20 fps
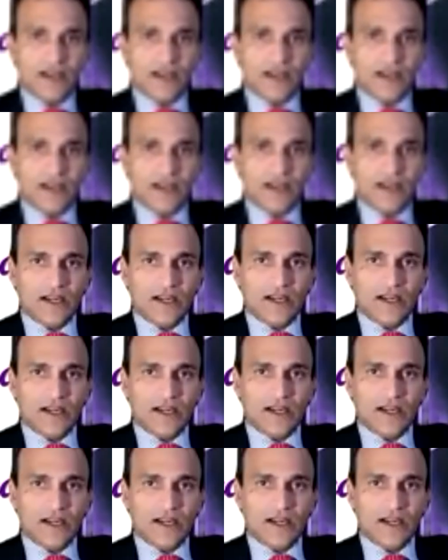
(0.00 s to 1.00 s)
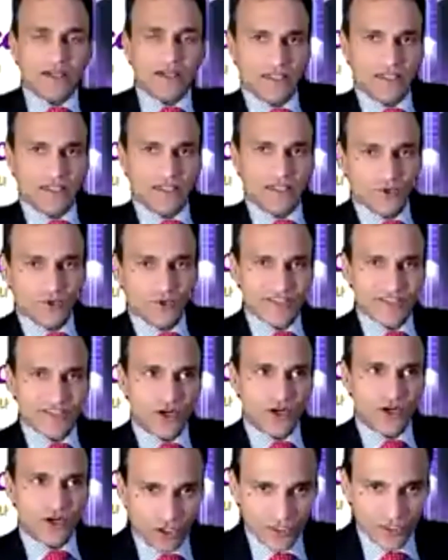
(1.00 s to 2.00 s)
wouldn't say a lot,
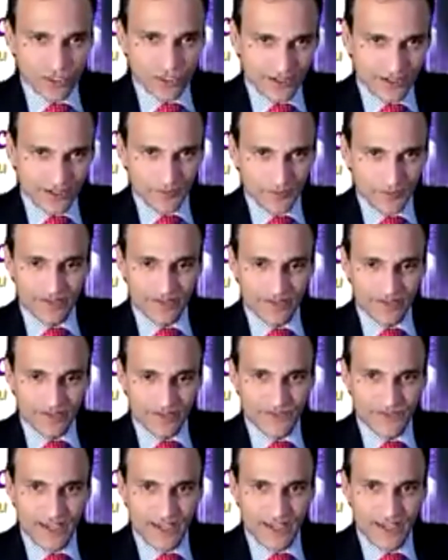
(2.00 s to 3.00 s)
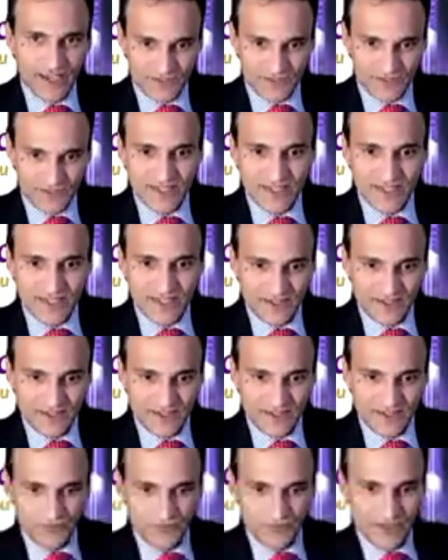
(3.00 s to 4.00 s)
but we have seen. We
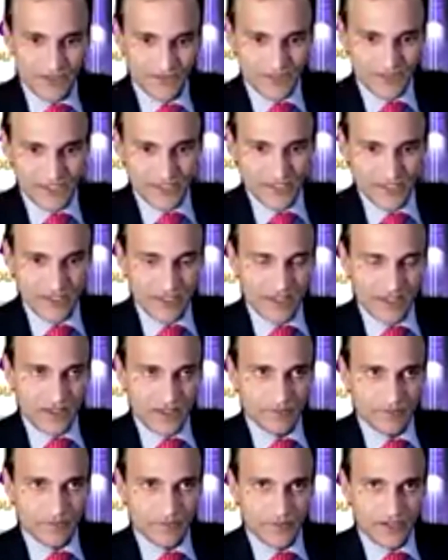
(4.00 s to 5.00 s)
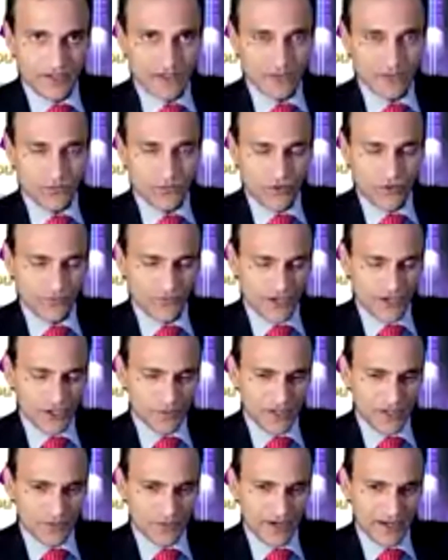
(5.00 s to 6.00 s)
have seen. What do you
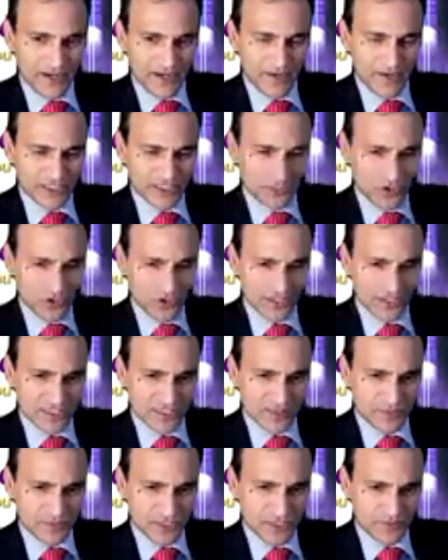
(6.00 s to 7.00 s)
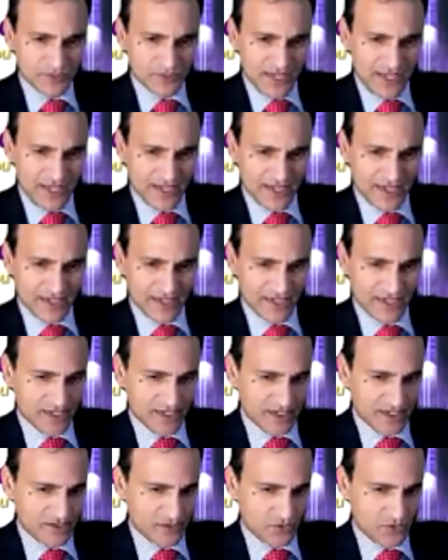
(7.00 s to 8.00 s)
mean by metabolic symptoms? Like
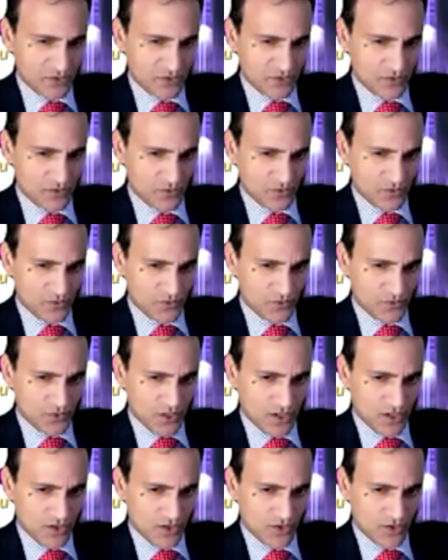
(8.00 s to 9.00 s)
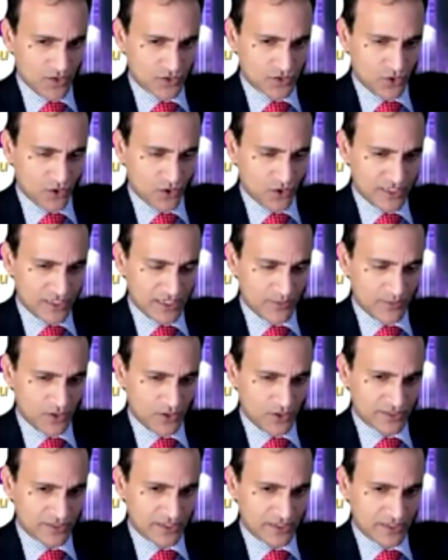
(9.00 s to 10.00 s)
you are talking
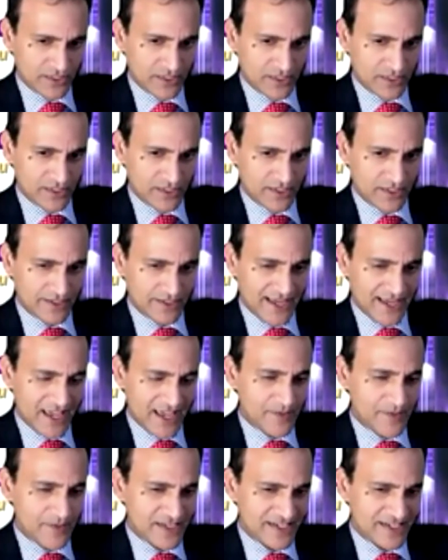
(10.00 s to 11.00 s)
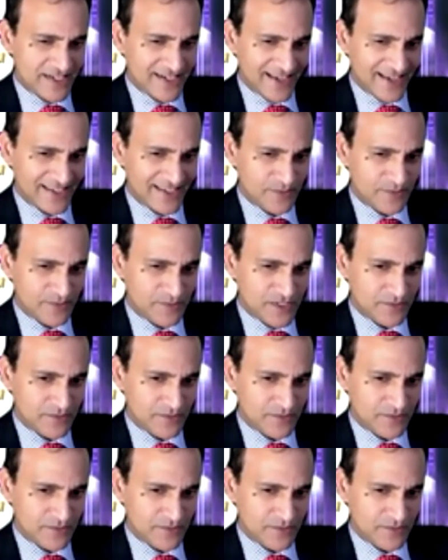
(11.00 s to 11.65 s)
about the diabetic symptoms?